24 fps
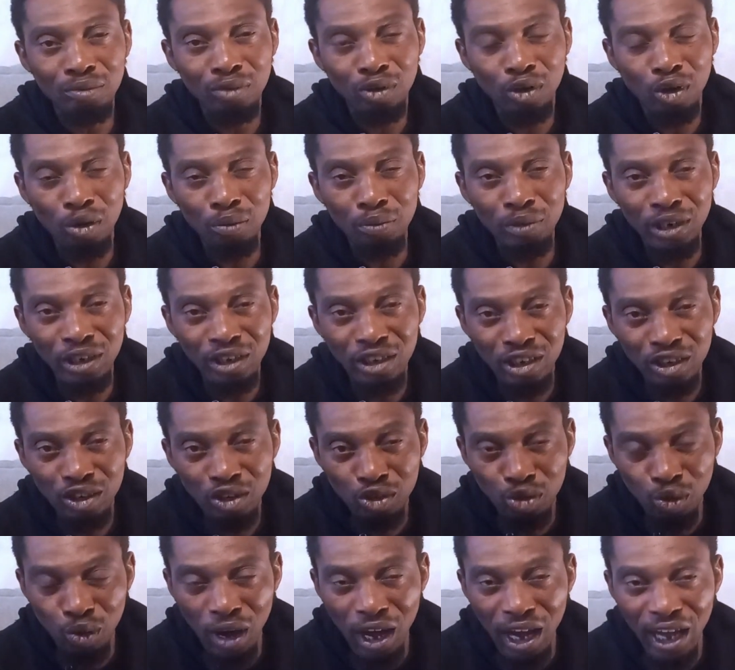community
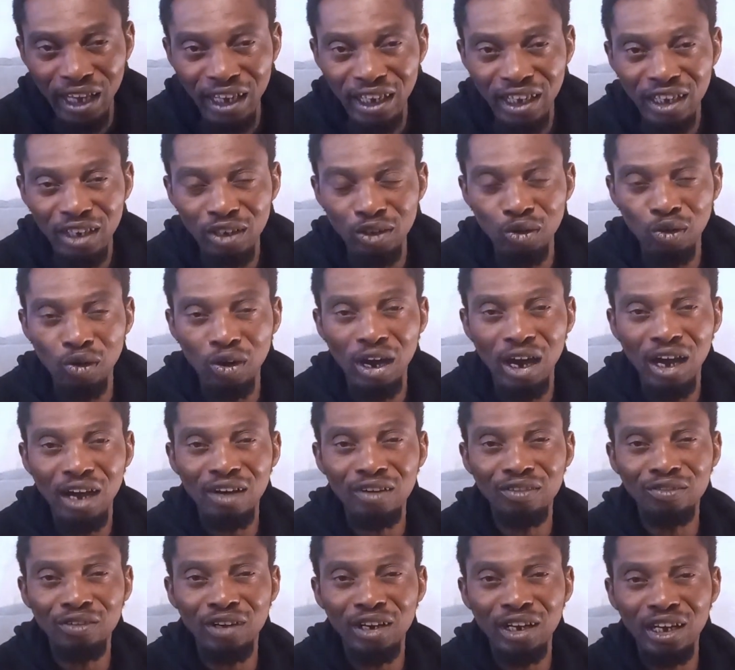strike, you
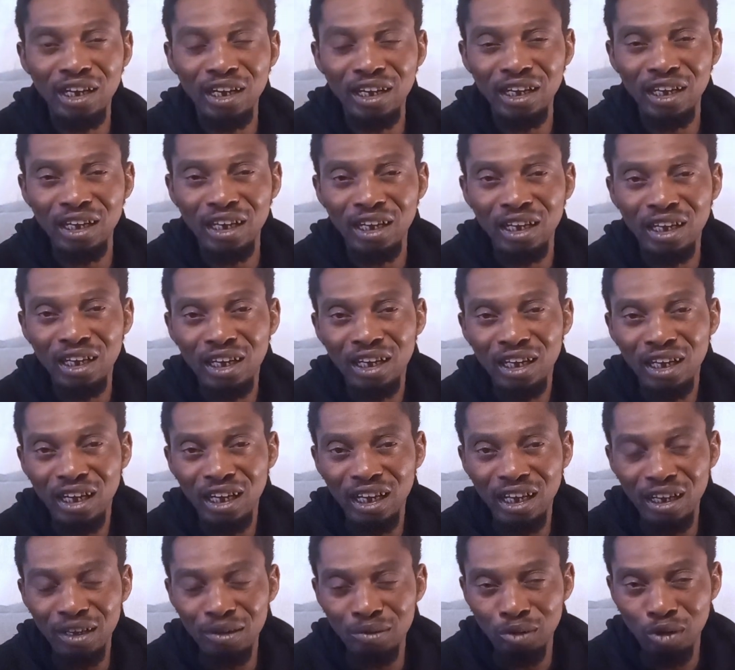have
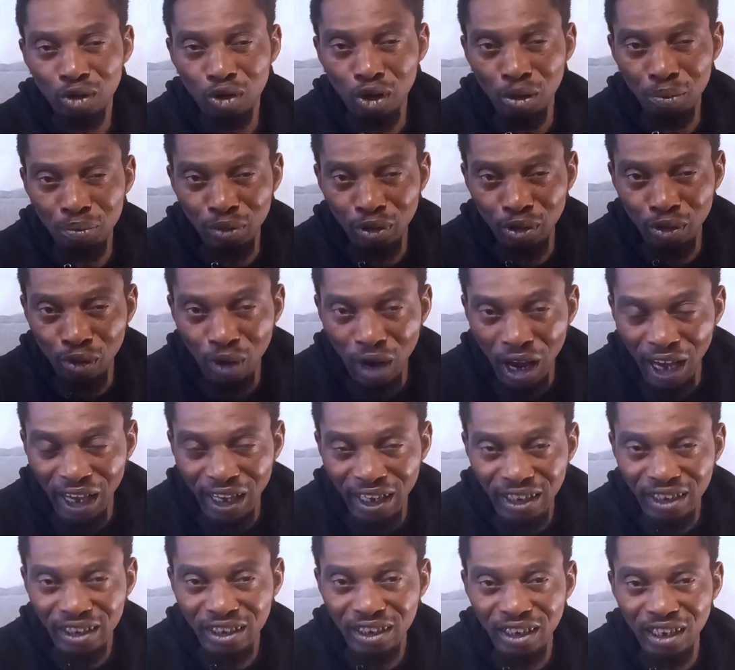
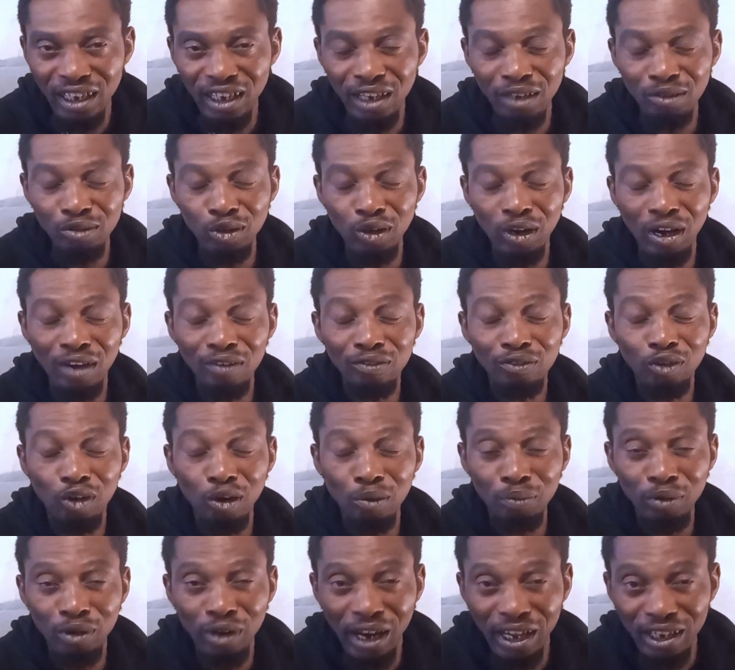copyright, you have
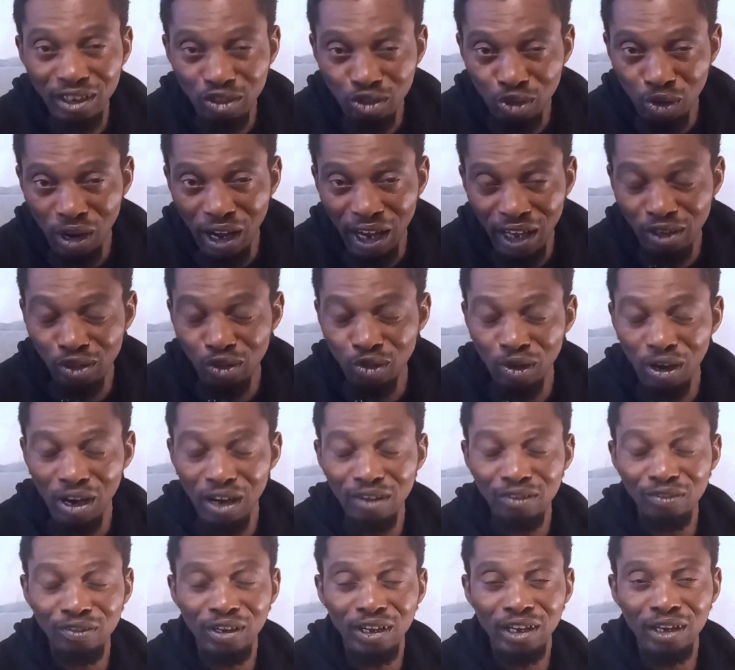copyright strike, you
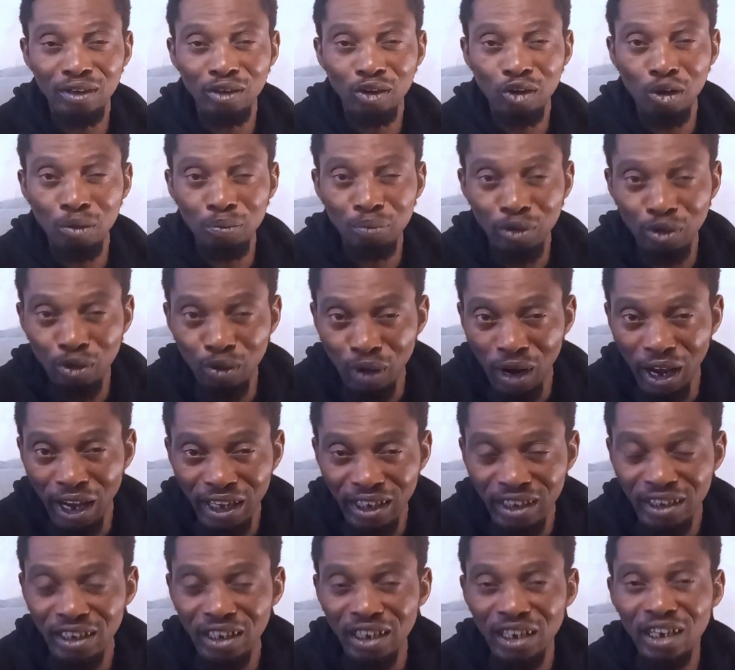have
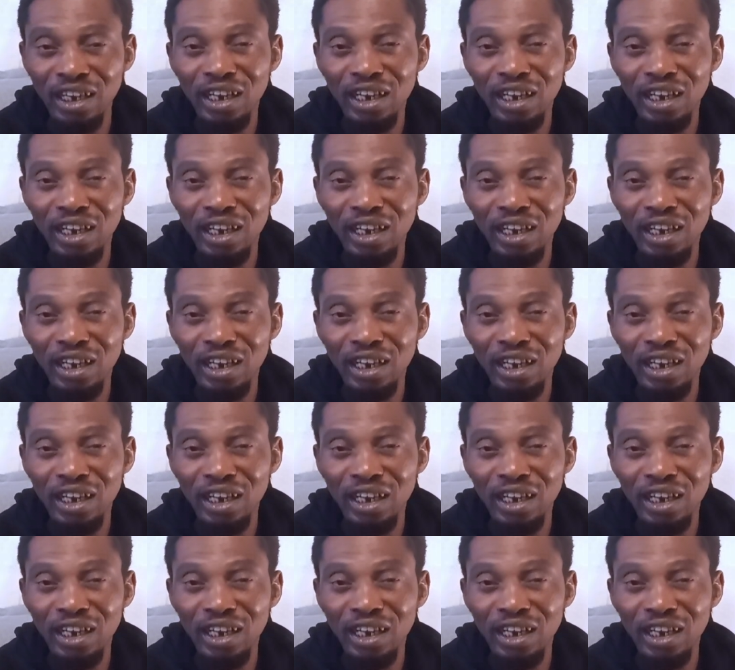copyright,